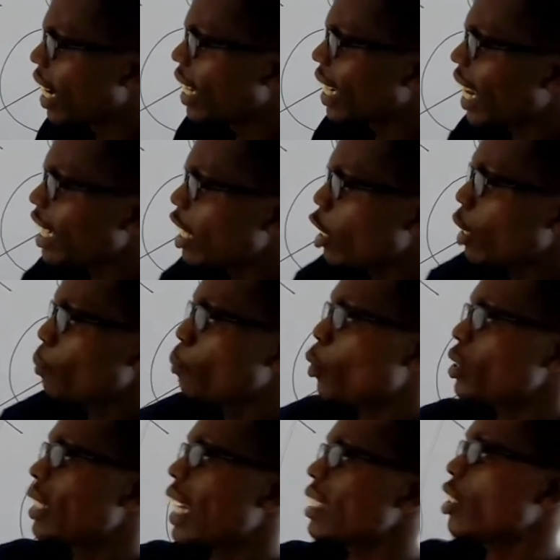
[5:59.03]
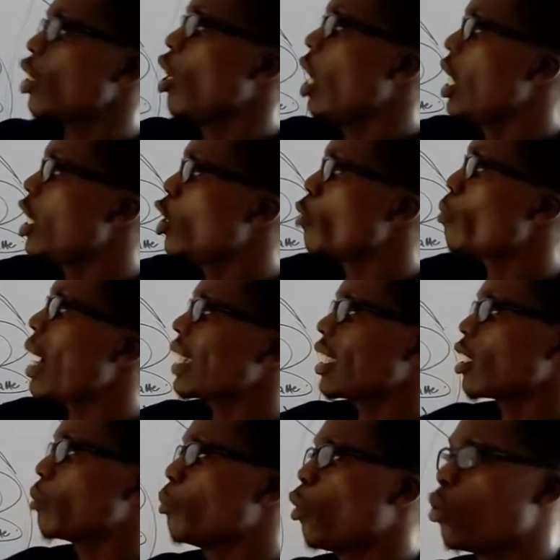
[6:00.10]
Now they possess
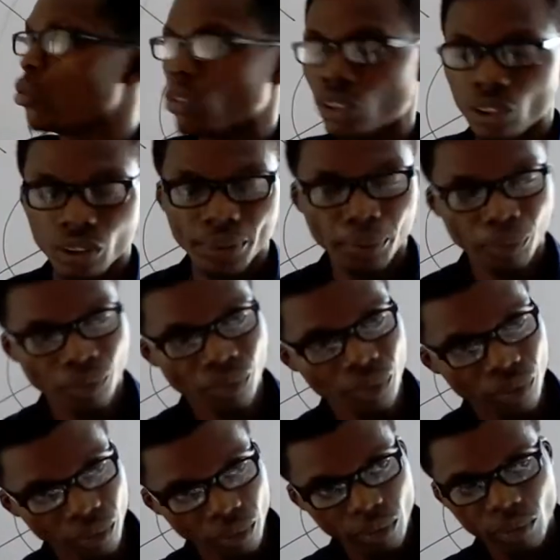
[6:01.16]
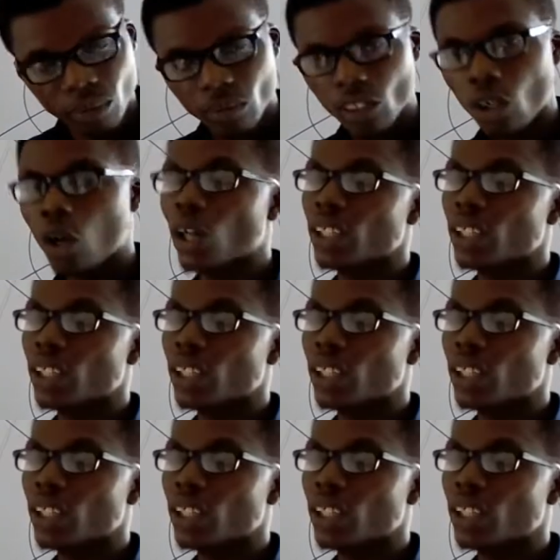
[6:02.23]
pneumatic bones. Or